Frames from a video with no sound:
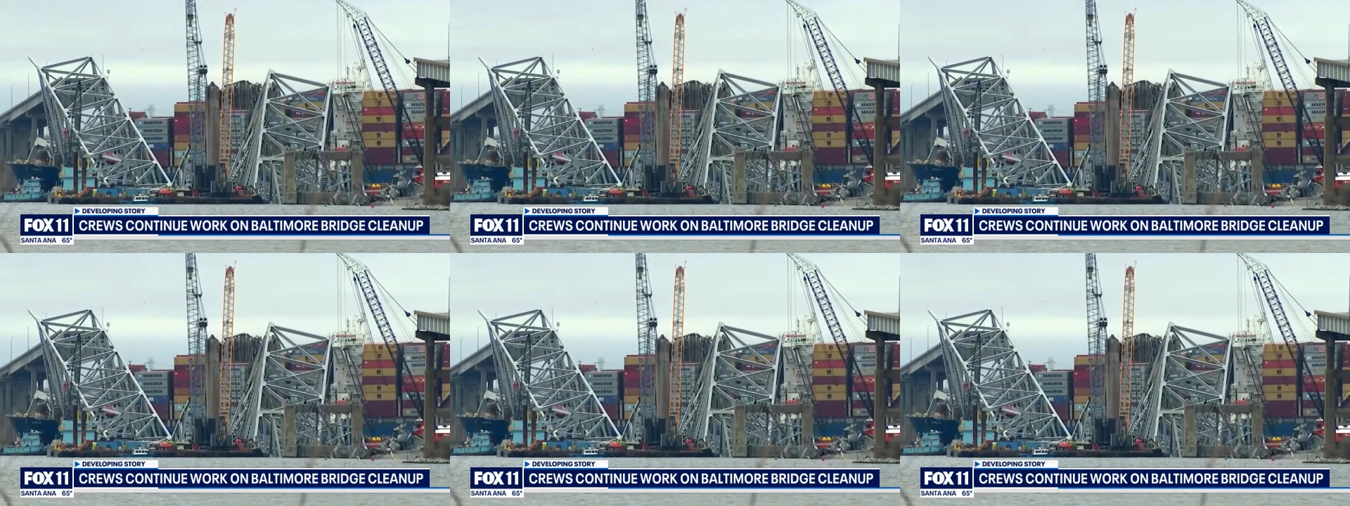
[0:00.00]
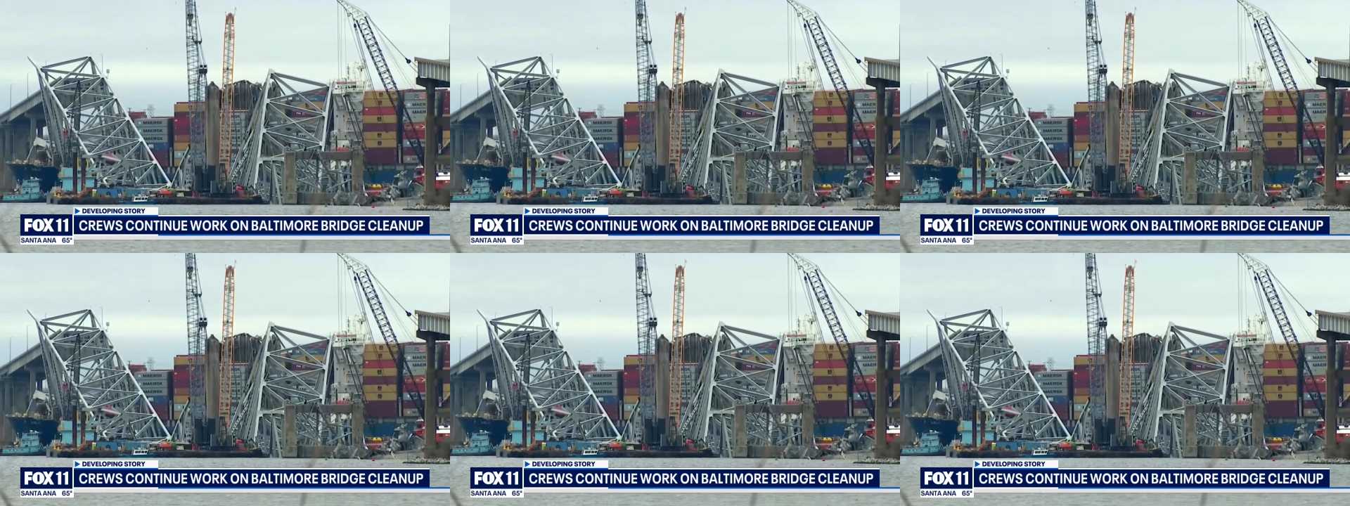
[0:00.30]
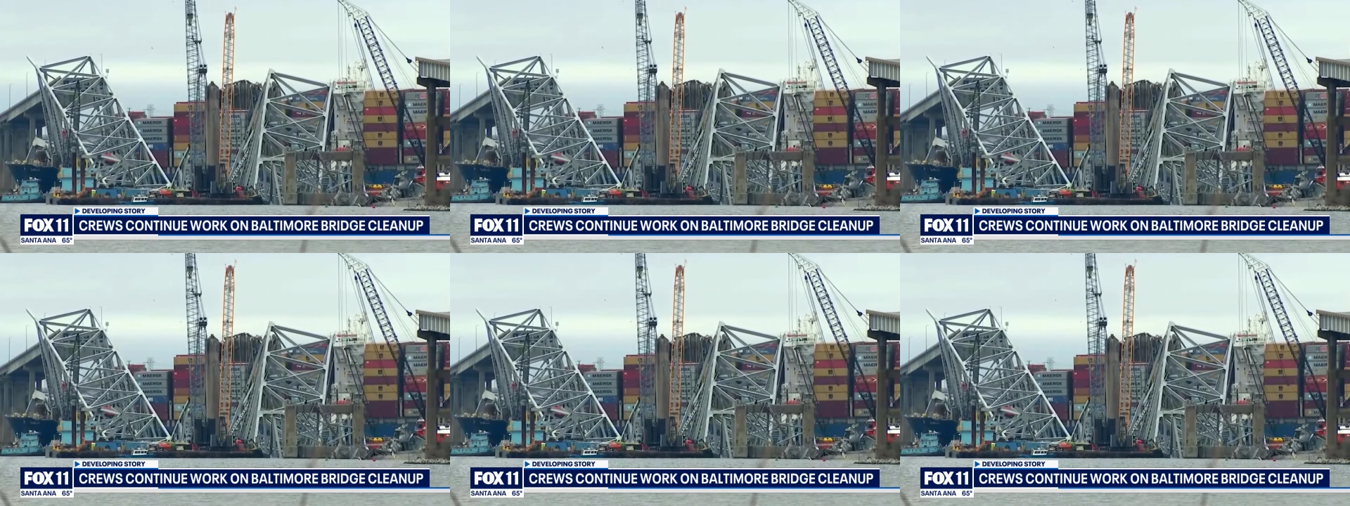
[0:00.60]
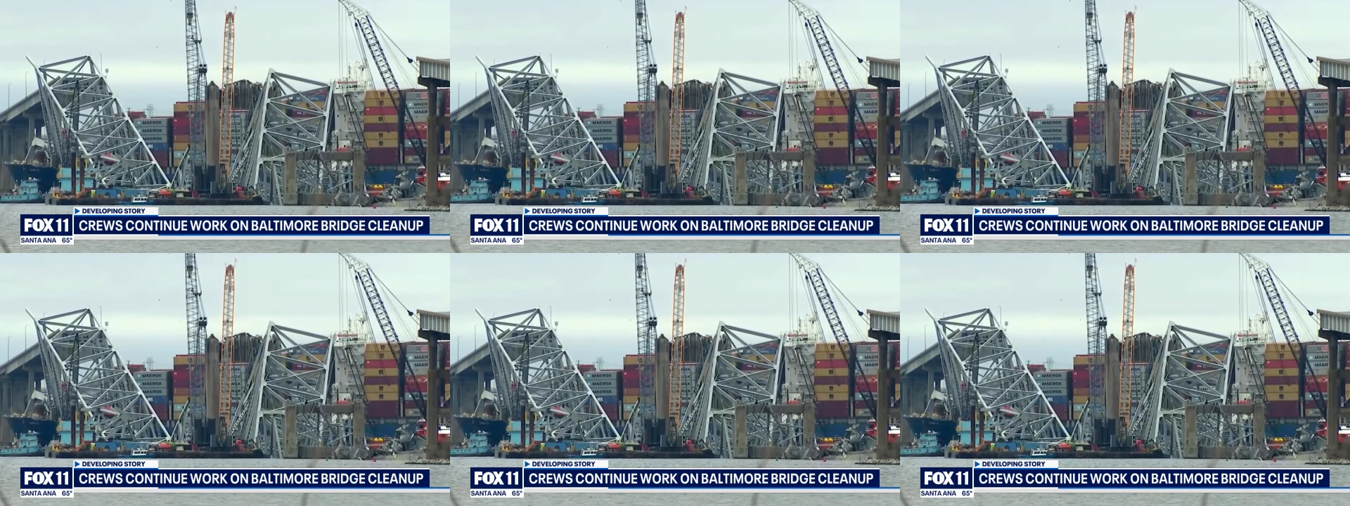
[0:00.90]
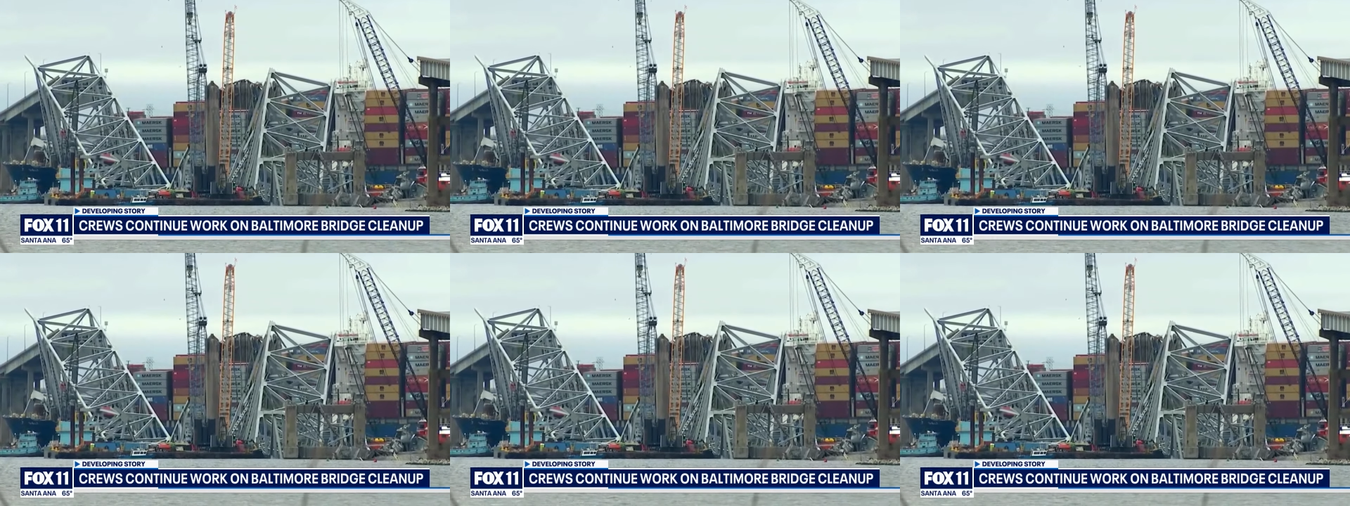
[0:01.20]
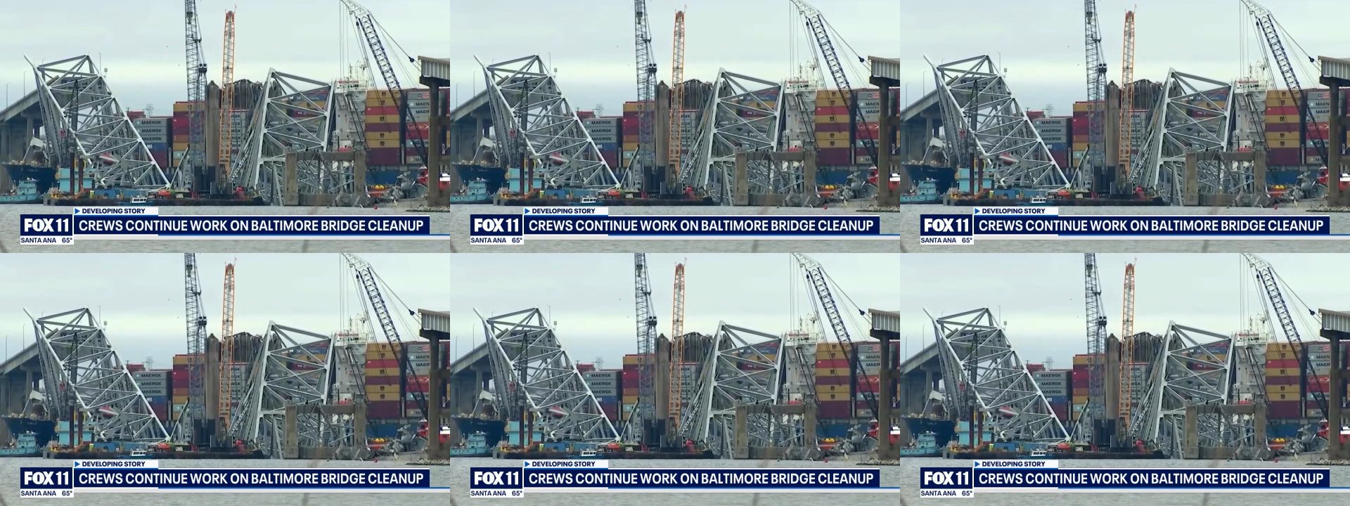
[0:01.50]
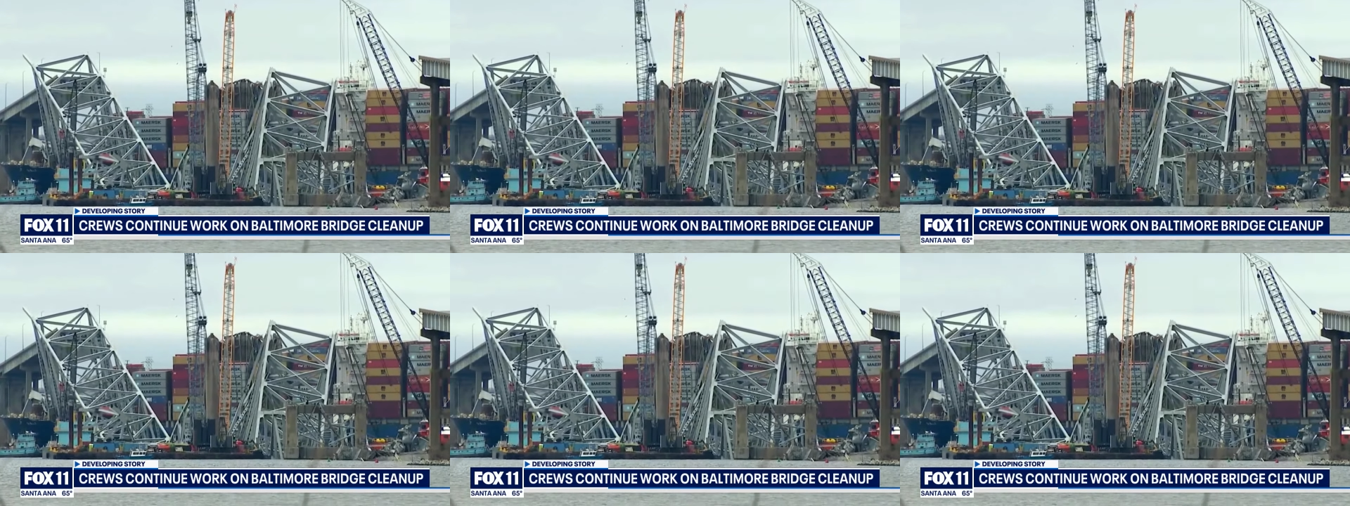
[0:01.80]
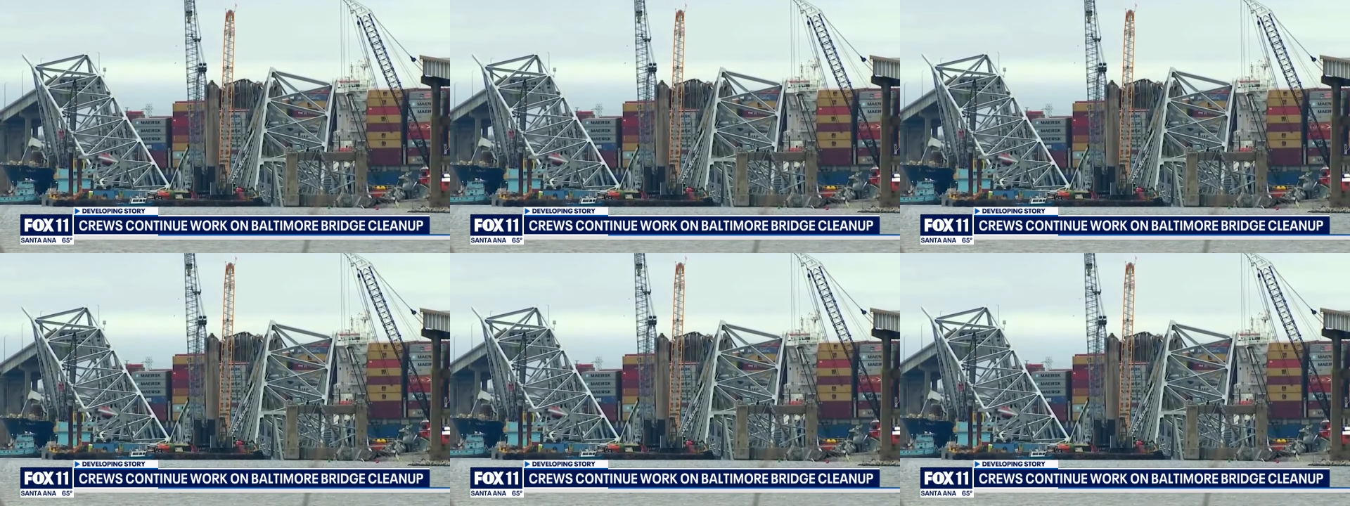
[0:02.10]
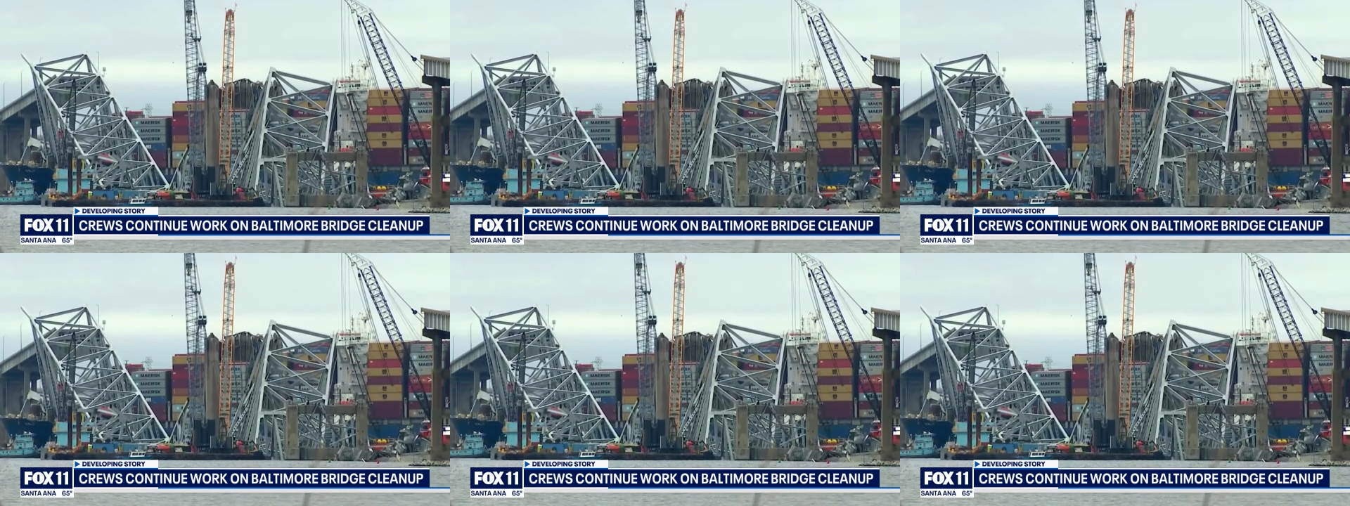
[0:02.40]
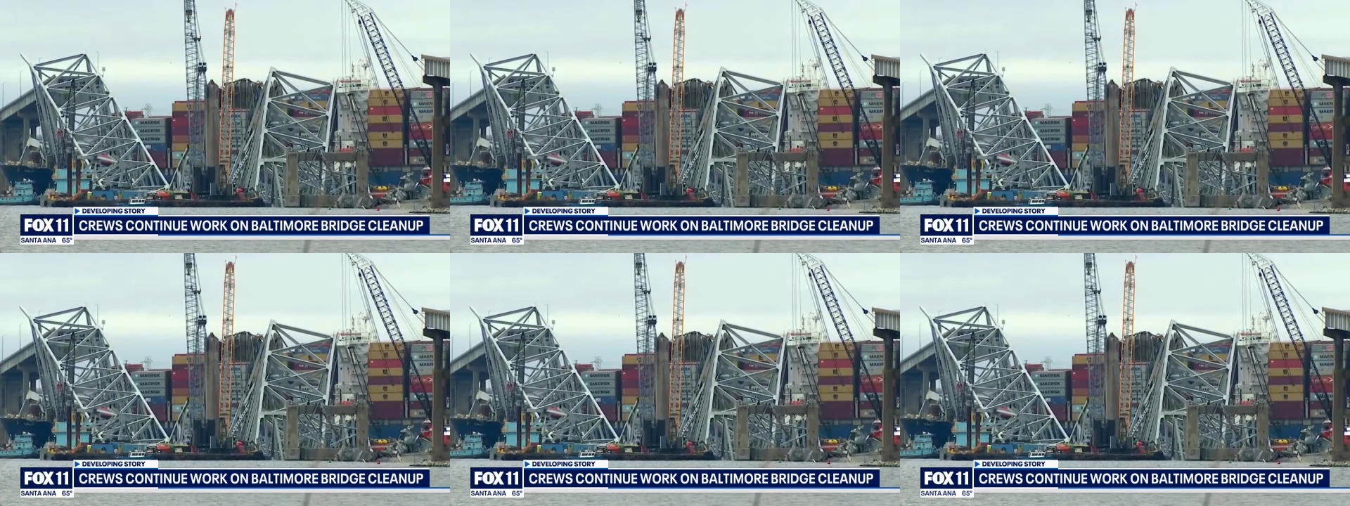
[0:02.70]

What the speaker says: Nobody's mouth can be seen.